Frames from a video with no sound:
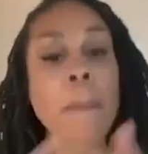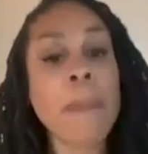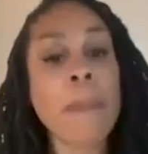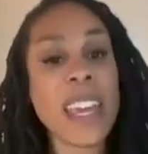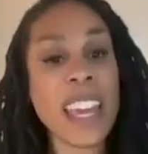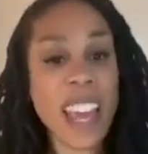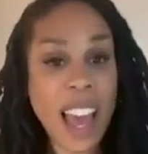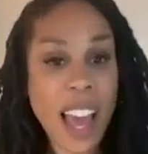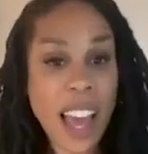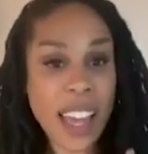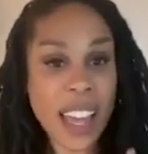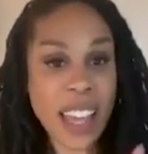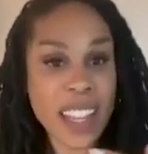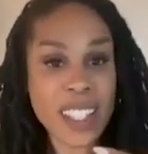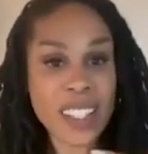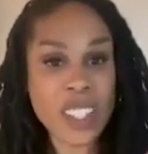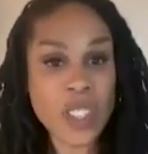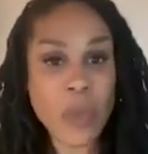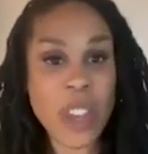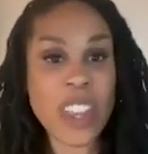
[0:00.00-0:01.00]

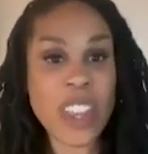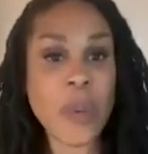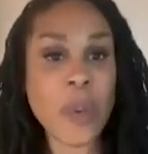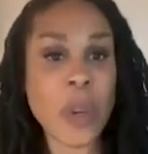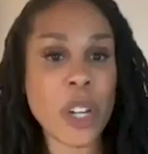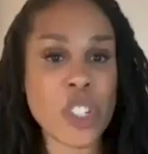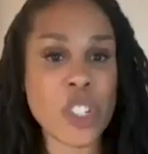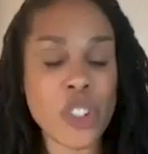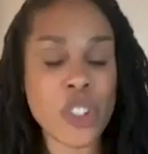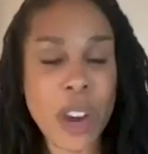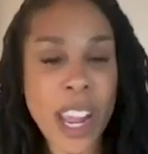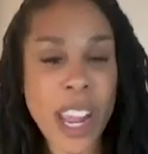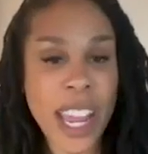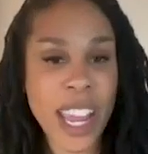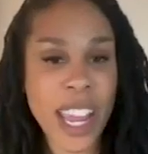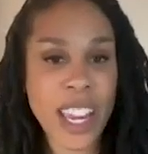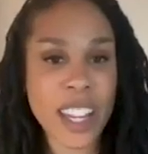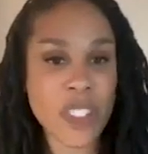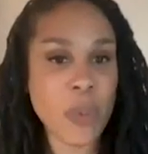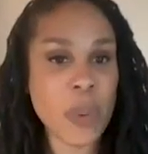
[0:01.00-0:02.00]
Because the way that we were
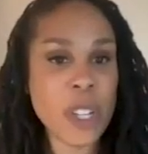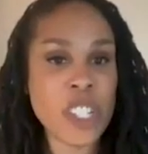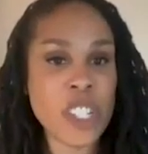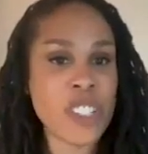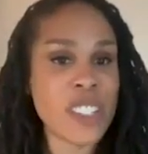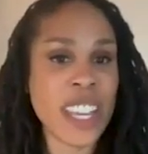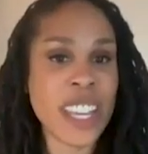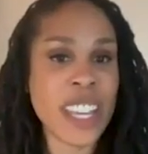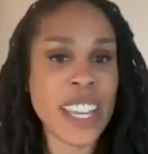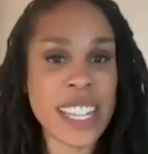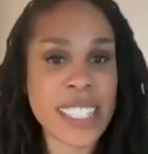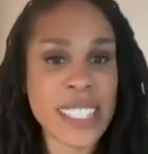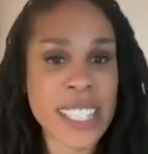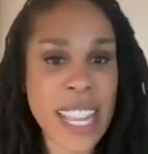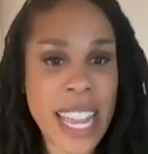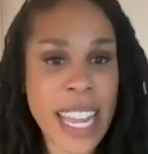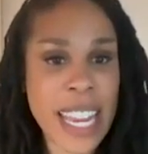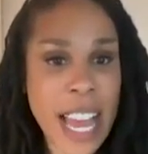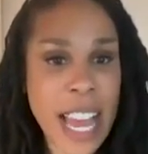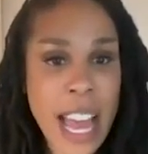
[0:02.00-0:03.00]
trained, we just think it's
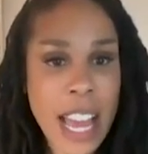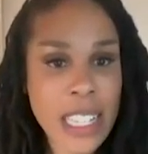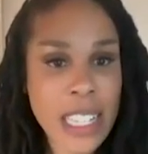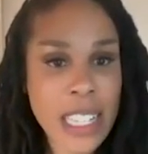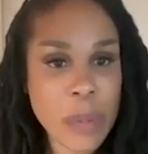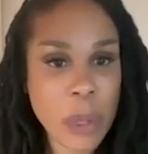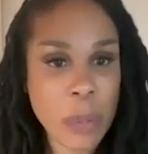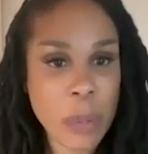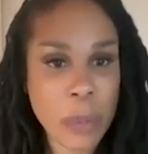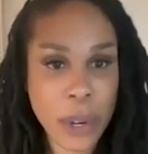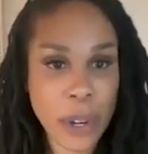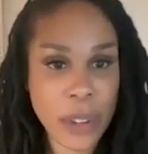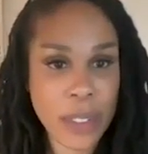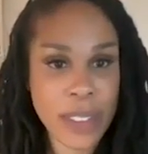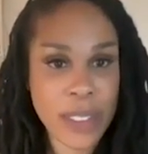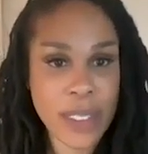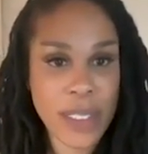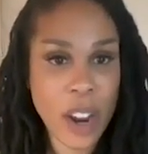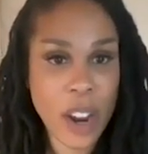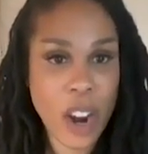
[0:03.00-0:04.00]
in hospital
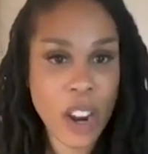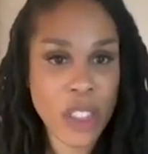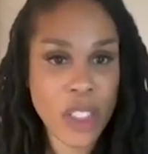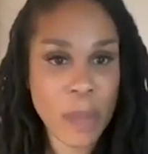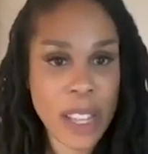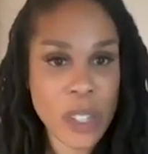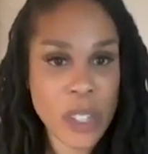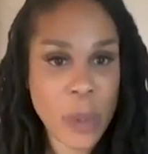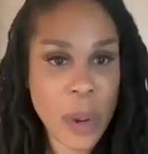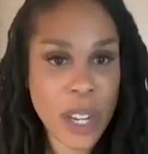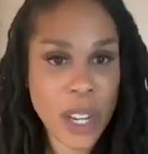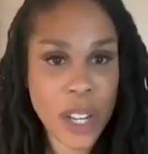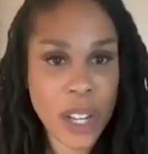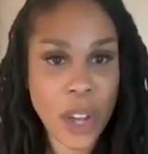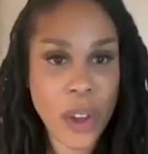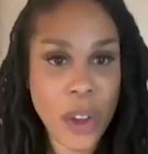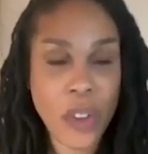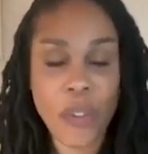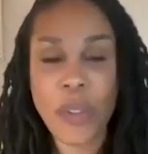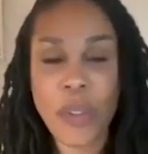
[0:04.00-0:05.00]
births are the best way to
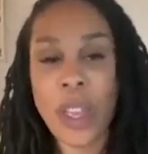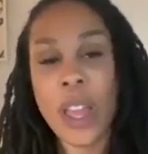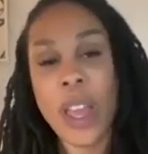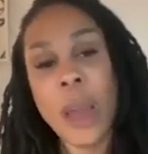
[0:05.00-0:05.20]
go.